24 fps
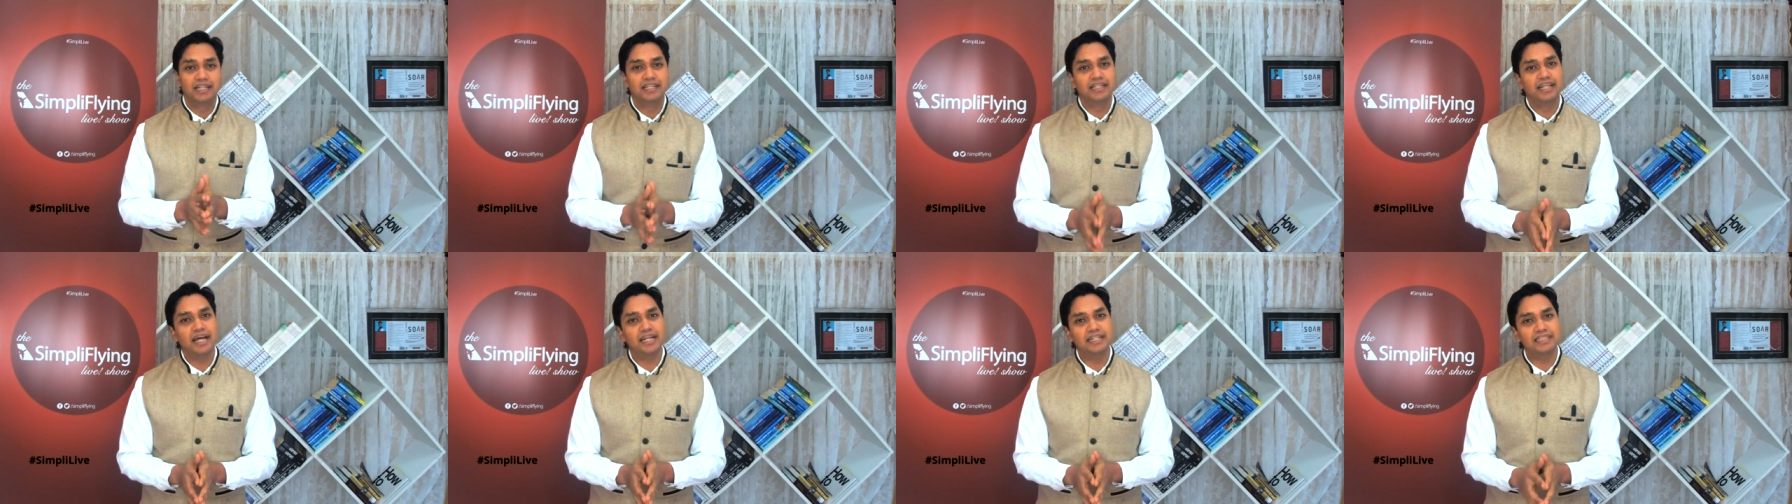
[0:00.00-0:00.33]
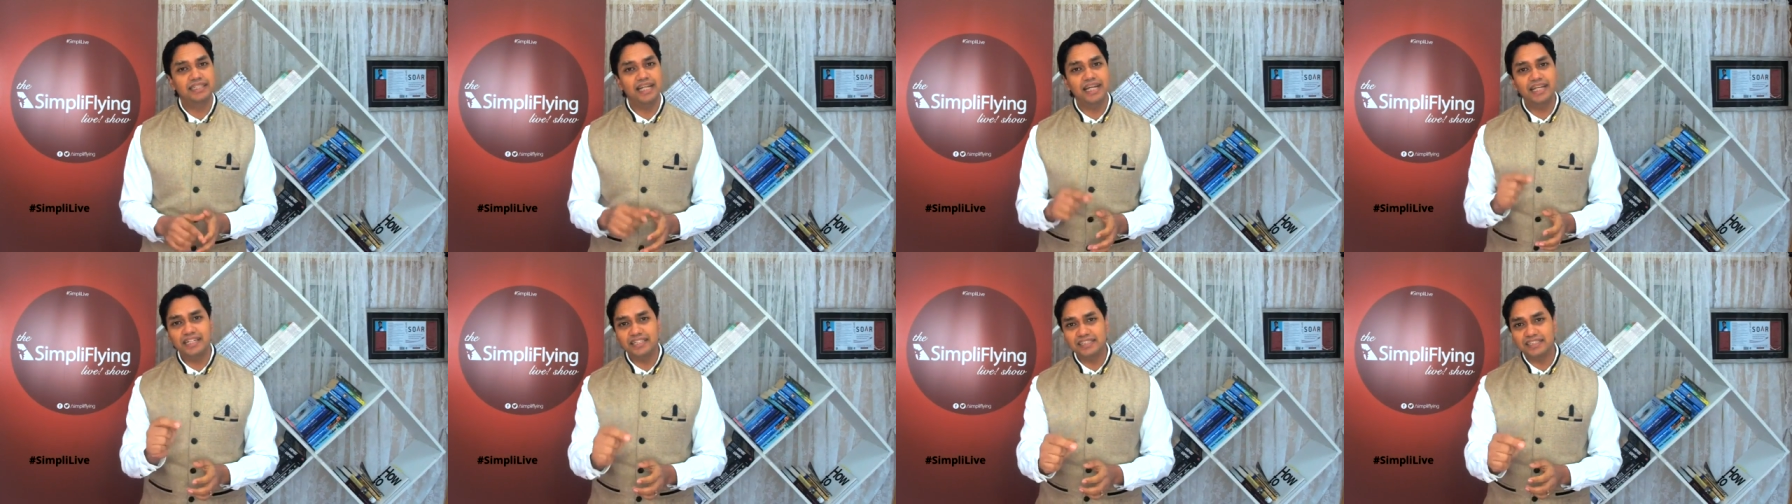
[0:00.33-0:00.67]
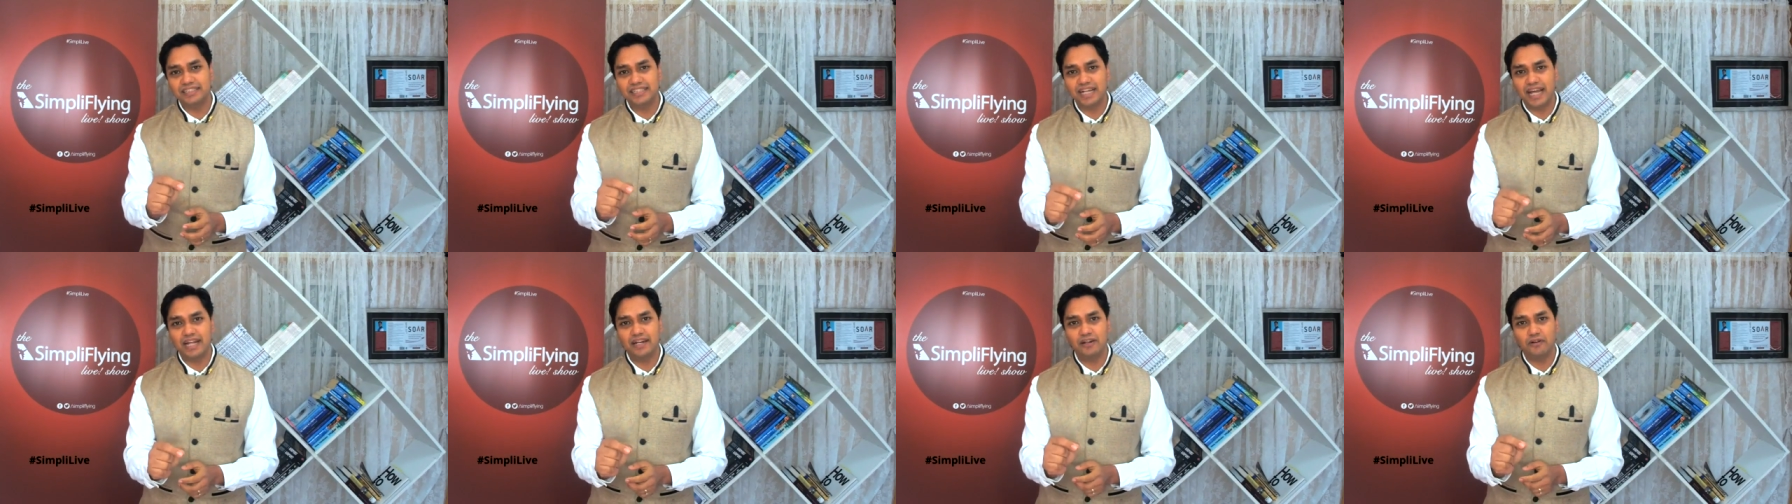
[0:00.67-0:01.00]
that take
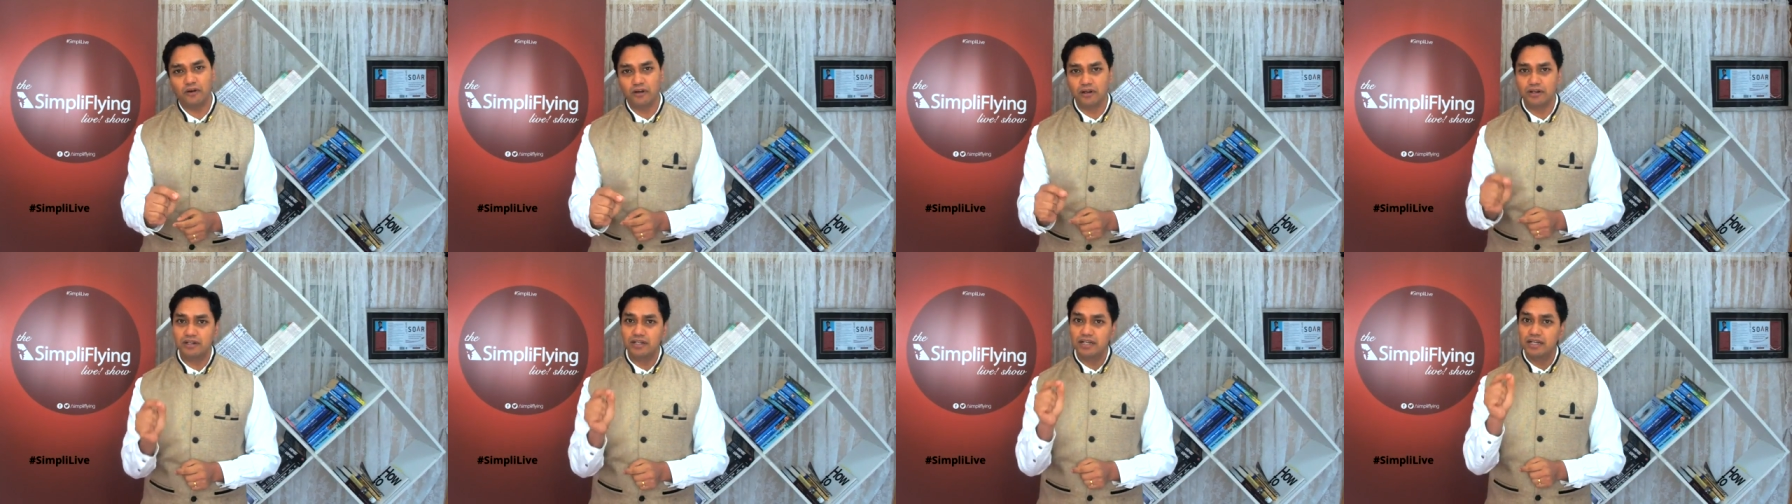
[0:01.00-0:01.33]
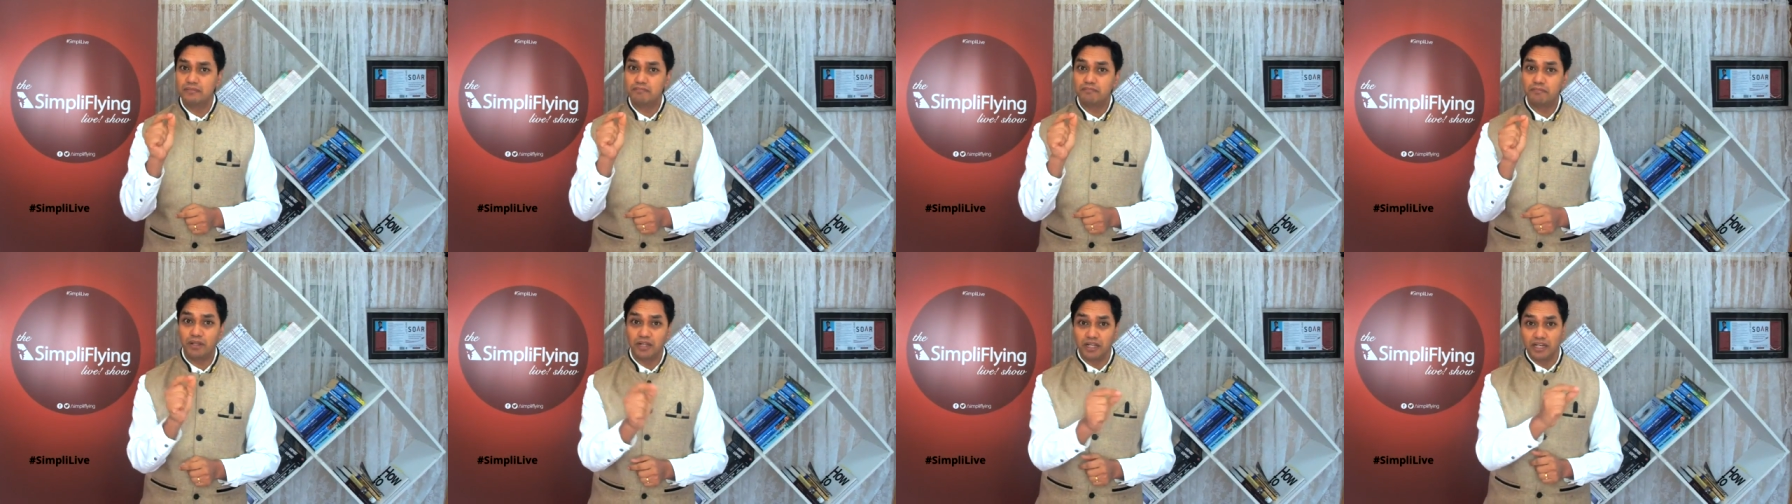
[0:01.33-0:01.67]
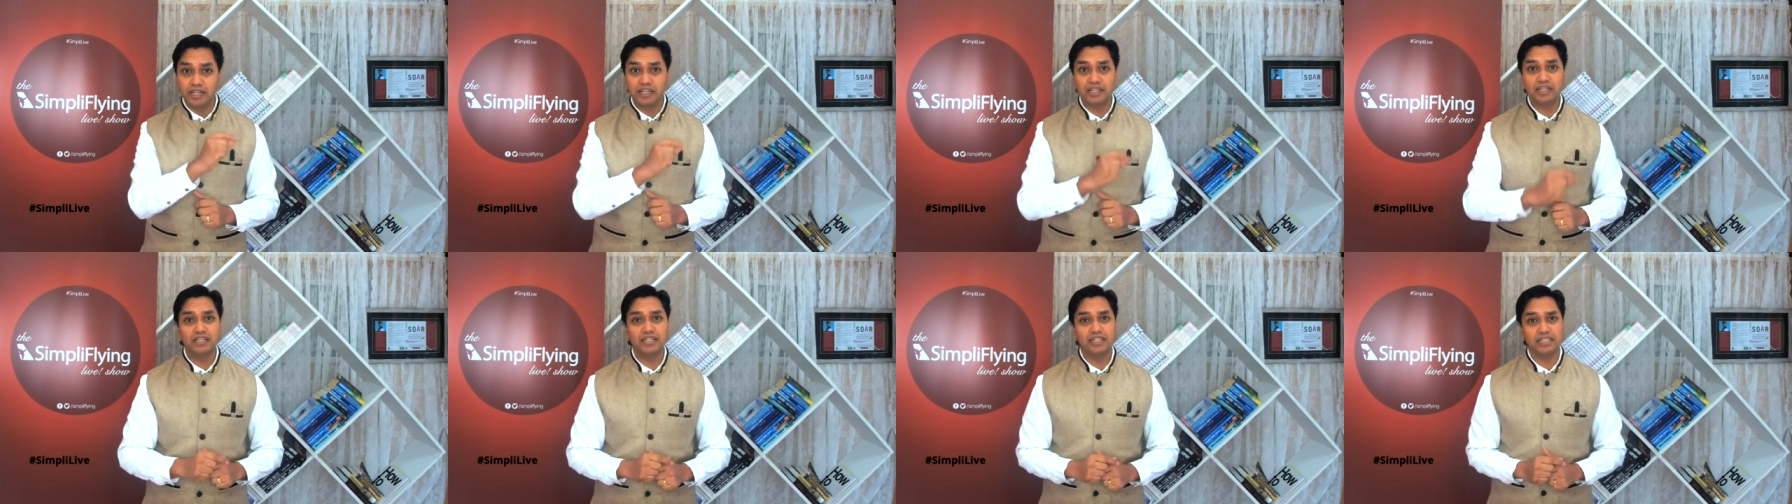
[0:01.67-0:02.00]
a stand on
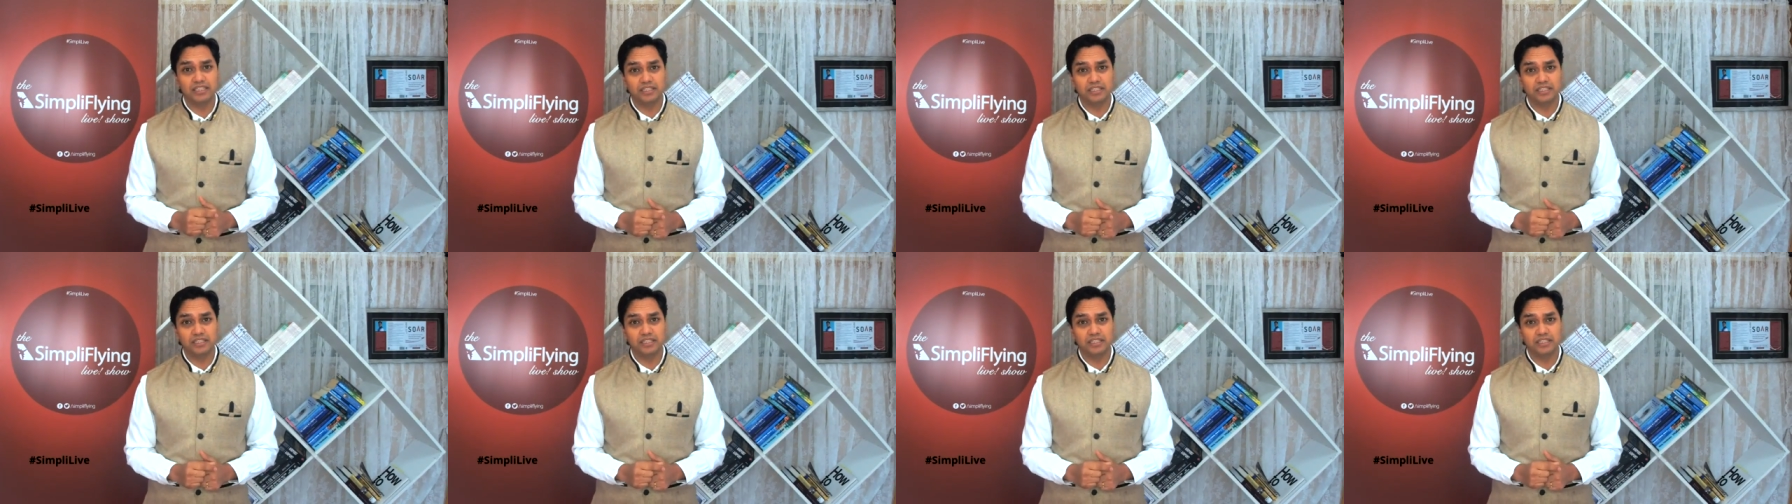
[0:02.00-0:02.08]
political